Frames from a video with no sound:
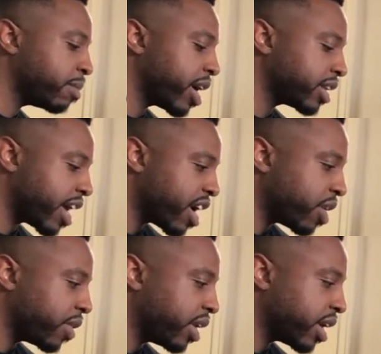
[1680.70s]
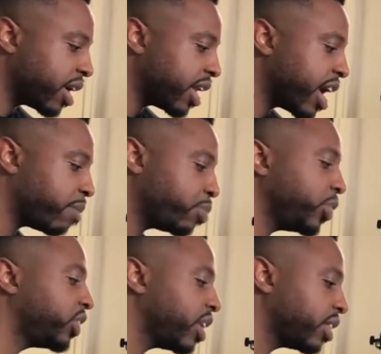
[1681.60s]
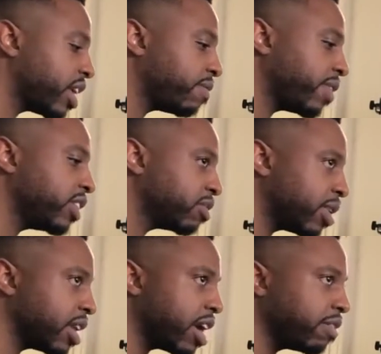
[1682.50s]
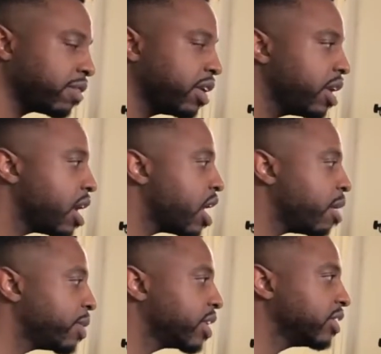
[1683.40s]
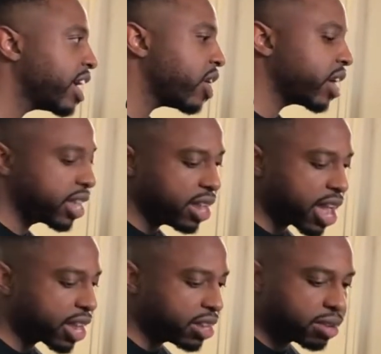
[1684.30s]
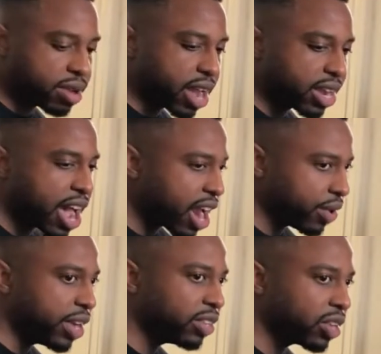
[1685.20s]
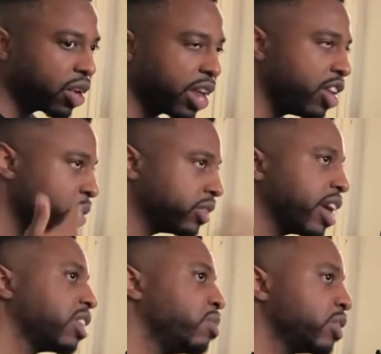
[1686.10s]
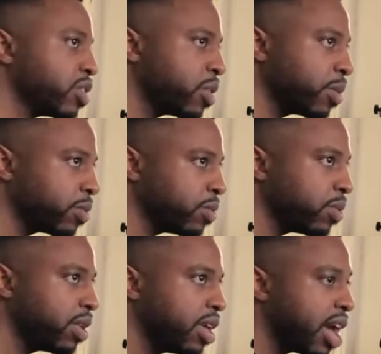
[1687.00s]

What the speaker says: come back now, and I appreciate that phase of my life, because now, again, I can hire an intern and know exactly what they're going through.